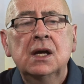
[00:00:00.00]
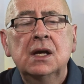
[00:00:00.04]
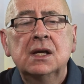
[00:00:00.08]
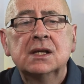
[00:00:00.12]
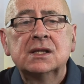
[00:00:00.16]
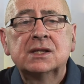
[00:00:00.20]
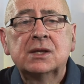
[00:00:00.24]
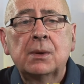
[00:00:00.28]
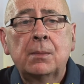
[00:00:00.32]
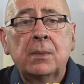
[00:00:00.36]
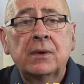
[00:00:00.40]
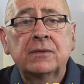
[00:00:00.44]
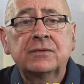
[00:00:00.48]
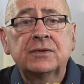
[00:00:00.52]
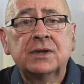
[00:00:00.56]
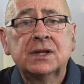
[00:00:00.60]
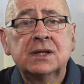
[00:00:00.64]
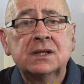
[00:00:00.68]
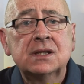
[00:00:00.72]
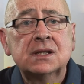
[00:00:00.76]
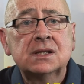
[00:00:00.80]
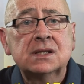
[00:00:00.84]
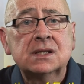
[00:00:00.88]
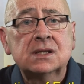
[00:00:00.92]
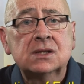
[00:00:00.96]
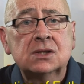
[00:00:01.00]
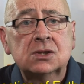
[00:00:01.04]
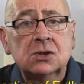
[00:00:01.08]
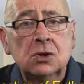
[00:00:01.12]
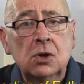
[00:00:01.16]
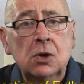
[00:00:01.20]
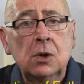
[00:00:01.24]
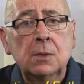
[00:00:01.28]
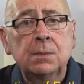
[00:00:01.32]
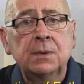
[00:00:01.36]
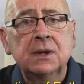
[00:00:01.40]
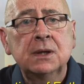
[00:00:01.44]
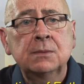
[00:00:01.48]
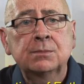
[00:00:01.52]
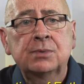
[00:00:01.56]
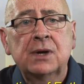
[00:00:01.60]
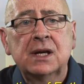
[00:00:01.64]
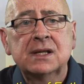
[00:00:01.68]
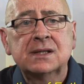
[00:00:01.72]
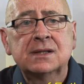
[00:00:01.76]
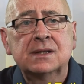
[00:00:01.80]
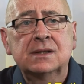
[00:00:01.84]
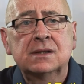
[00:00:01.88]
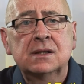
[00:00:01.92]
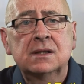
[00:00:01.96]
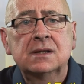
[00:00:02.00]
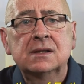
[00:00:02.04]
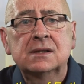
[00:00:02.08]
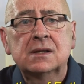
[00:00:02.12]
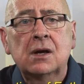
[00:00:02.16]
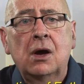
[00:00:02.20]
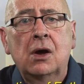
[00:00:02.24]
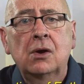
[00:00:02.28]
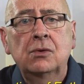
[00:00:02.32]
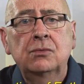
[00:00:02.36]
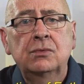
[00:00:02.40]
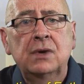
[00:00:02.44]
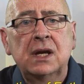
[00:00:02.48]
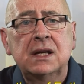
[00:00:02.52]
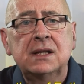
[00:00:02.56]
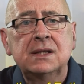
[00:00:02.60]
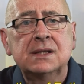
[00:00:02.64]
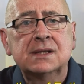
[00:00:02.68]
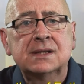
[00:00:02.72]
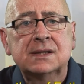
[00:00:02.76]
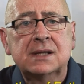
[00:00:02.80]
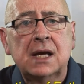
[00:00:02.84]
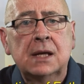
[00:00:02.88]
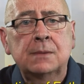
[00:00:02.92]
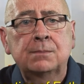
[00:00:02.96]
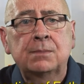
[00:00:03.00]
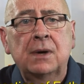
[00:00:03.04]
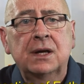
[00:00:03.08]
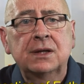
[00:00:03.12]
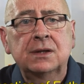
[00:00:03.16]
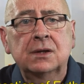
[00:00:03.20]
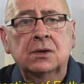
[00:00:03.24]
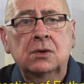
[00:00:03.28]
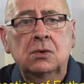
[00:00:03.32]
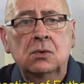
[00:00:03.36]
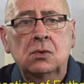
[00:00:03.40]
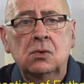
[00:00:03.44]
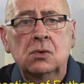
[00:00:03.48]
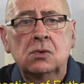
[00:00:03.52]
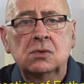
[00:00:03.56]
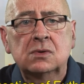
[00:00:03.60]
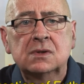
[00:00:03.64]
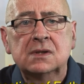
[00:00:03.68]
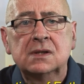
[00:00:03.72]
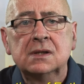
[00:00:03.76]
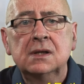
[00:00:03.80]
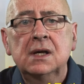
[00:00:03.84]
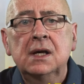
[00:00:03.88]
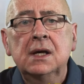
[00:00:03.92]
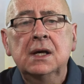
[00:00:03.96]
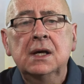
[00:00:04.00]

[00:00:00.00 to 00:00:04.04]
some of the disturbing precedents already set by the courts.